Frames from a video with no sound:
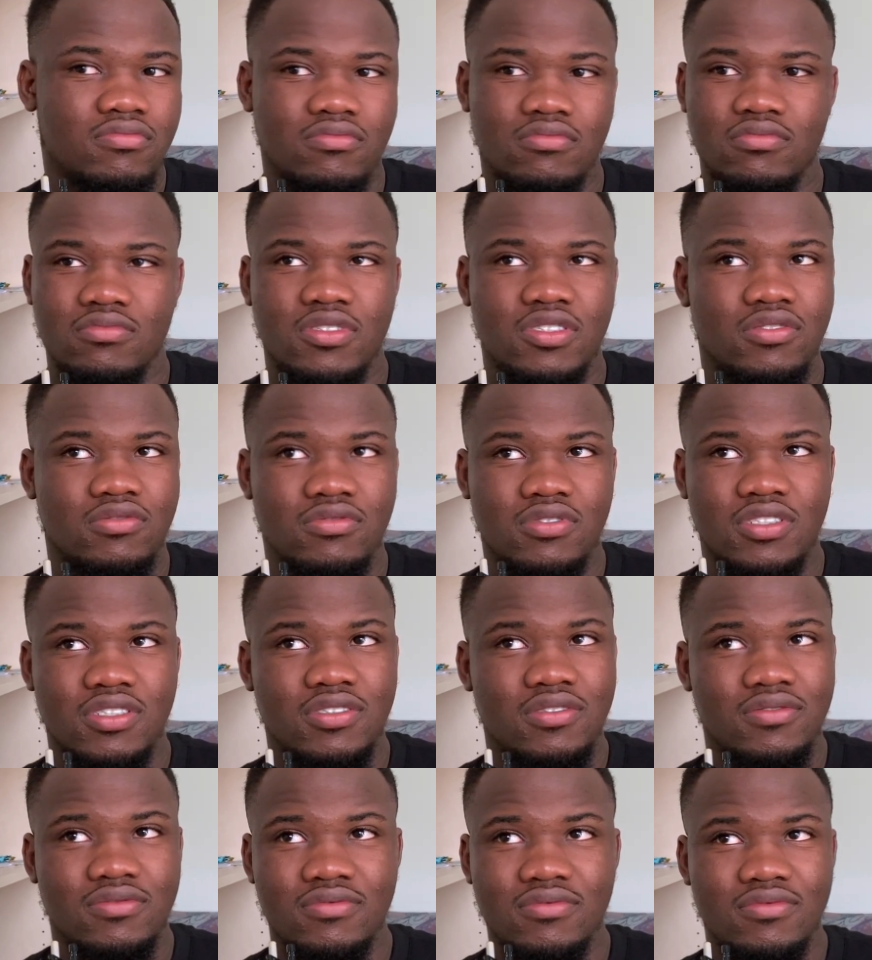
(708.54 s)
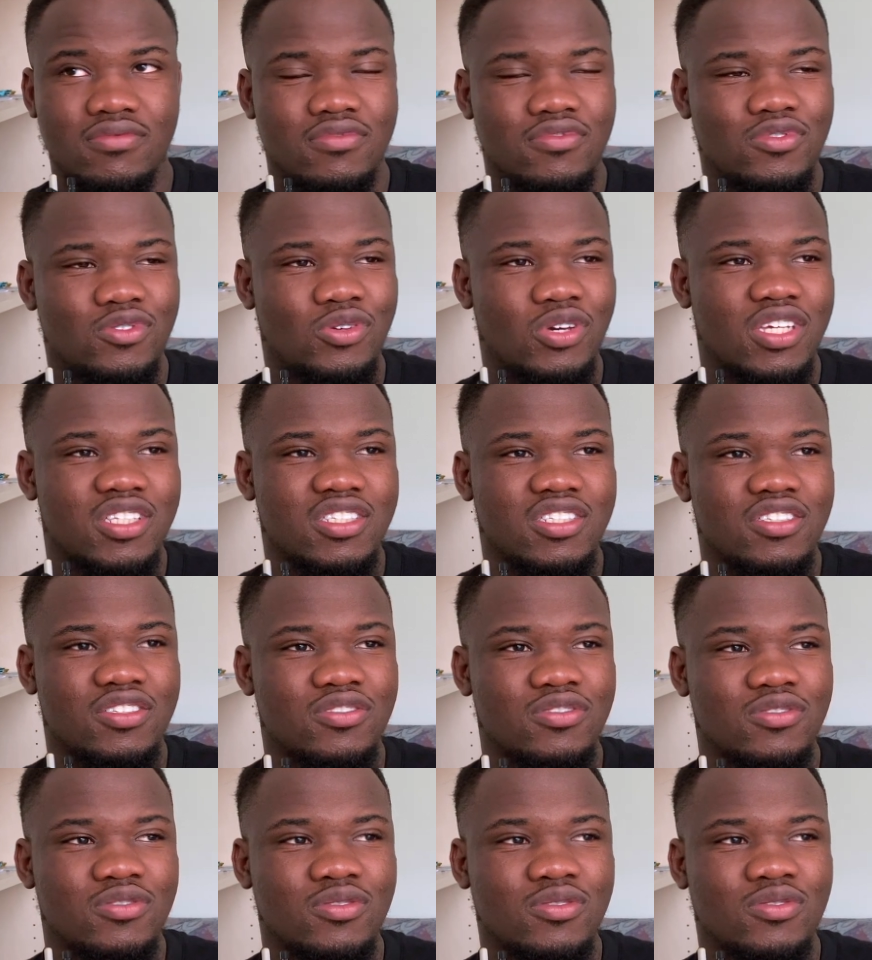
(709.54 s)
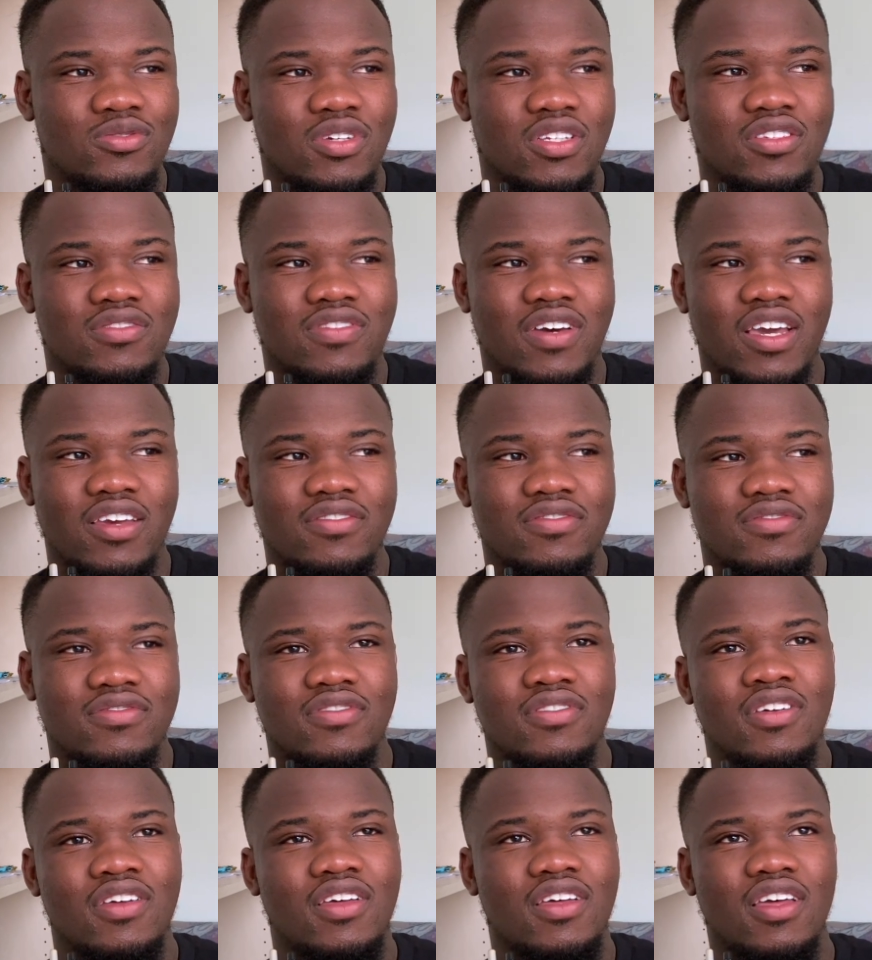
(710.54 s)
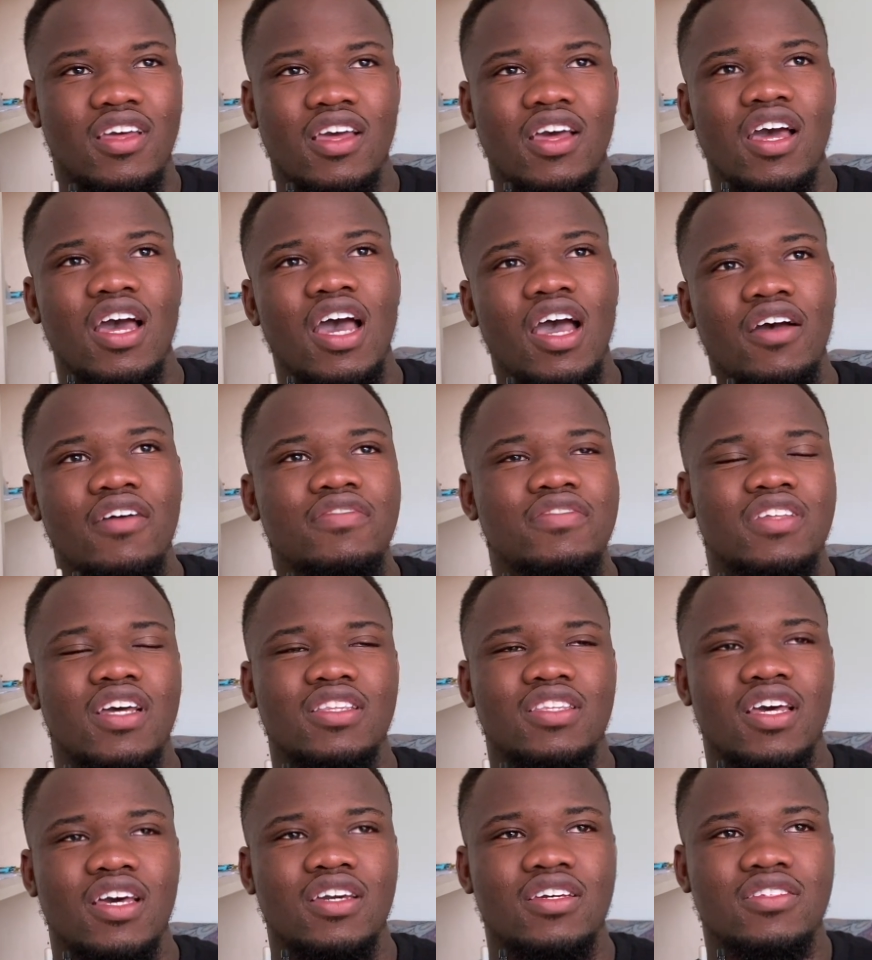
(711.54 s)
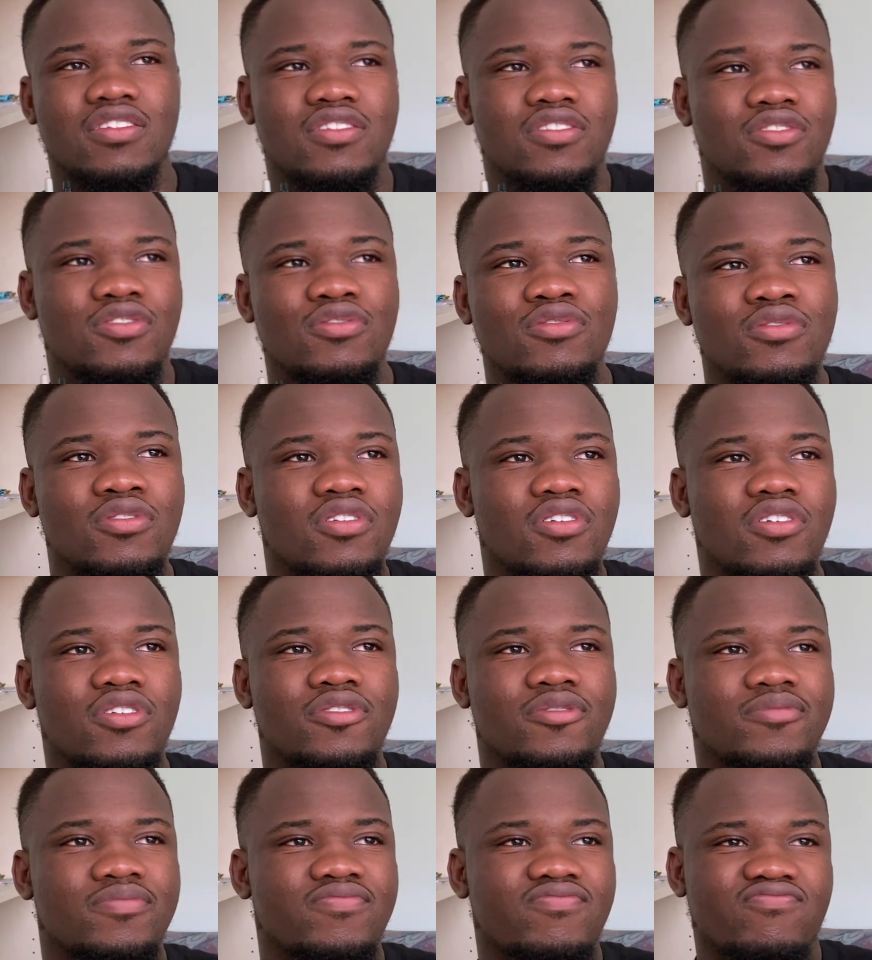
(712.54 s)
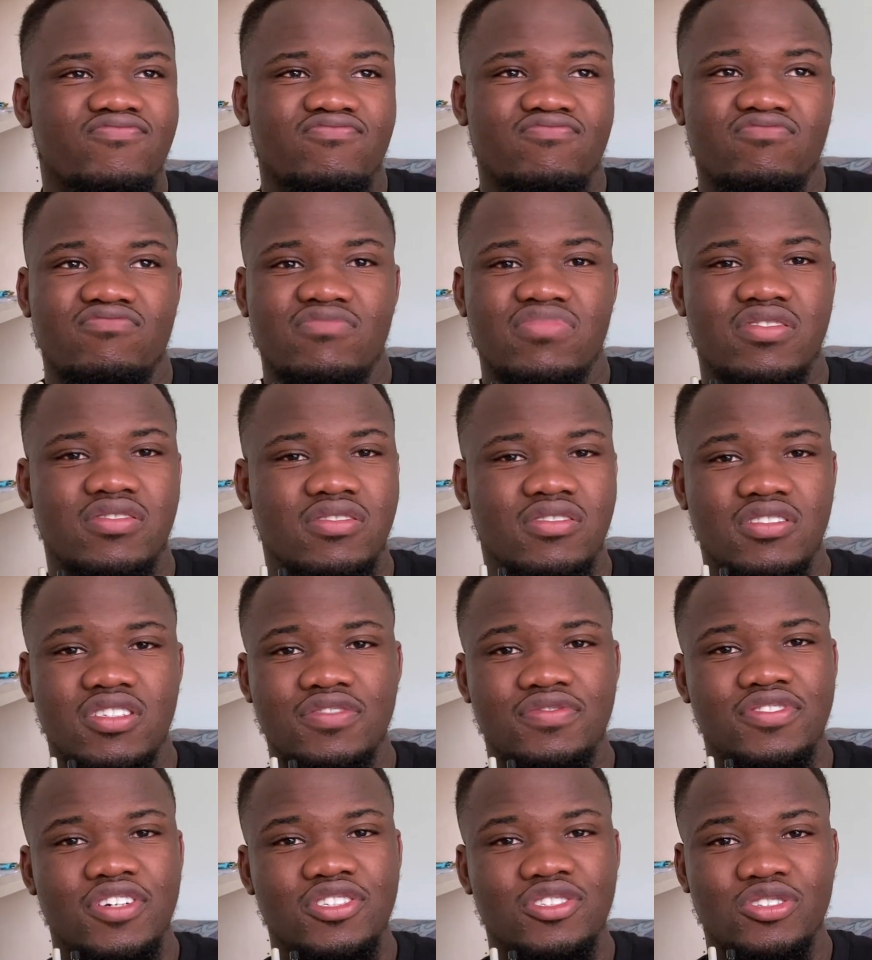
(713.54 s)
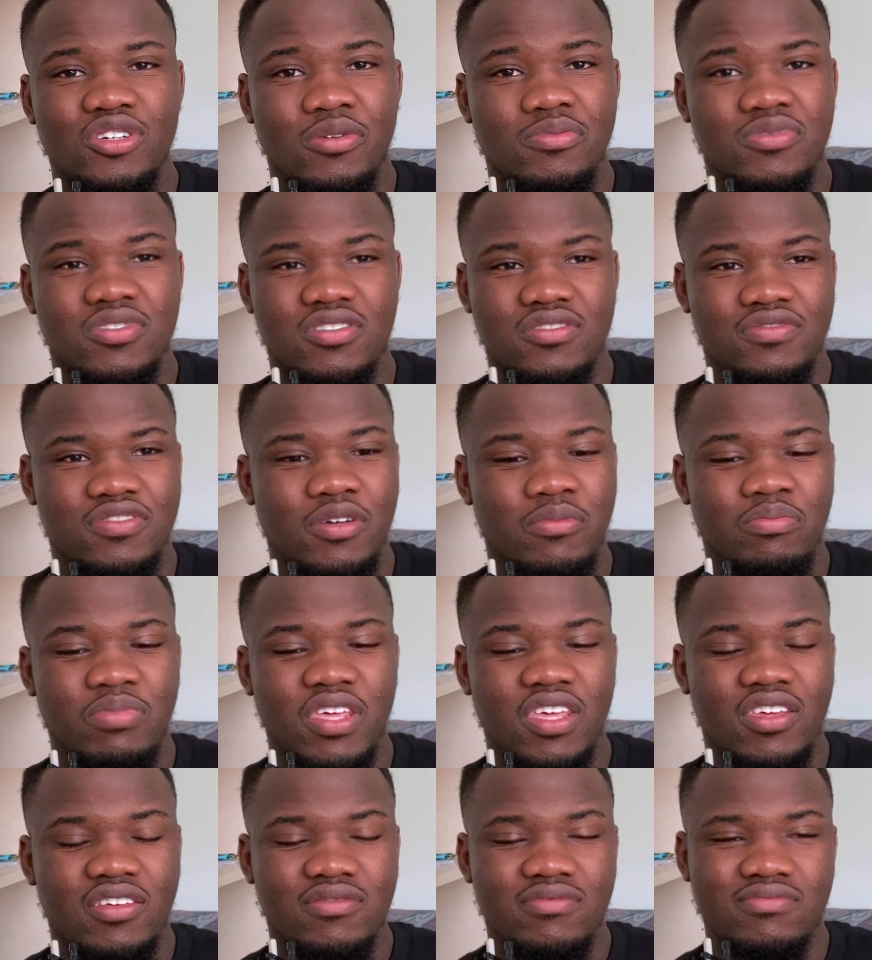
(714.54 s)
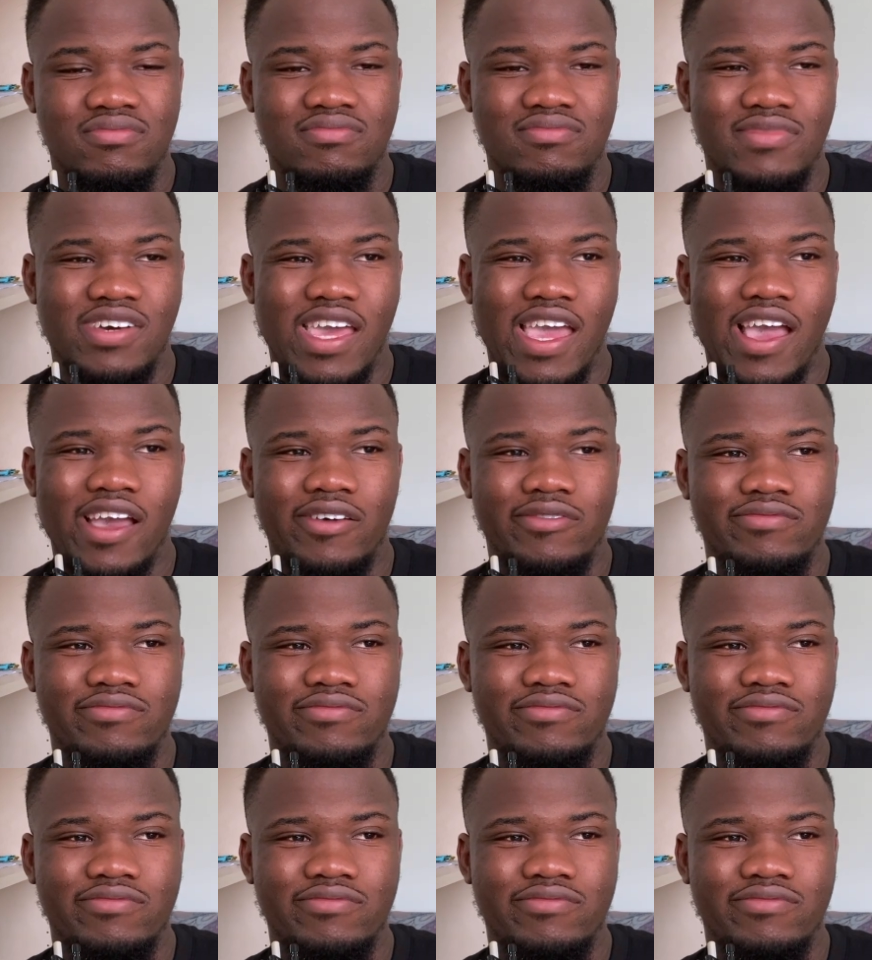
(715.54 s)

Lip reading: between 20 to 25 after tax. So different jobs, different pay. But yeah,